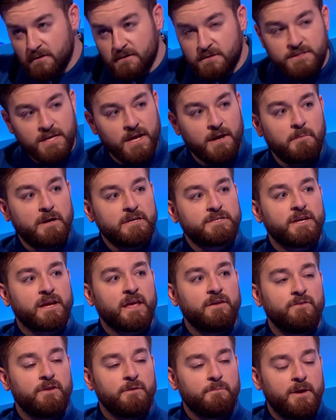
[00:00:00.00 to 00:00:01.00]
See how much they
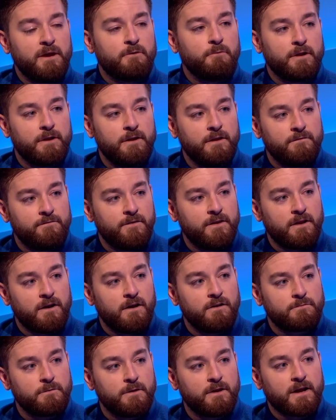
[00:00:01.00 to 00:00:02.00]
give it the big one in the
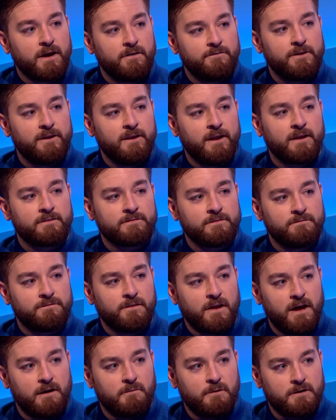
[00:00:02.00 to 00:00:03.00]
videos when they're covered in eggs and
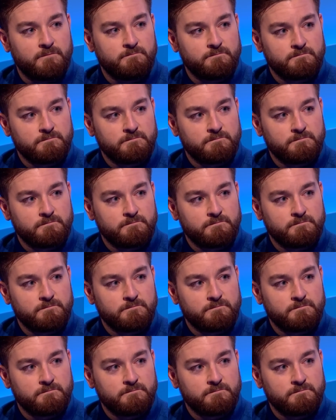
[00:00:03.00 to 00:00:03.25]
flour?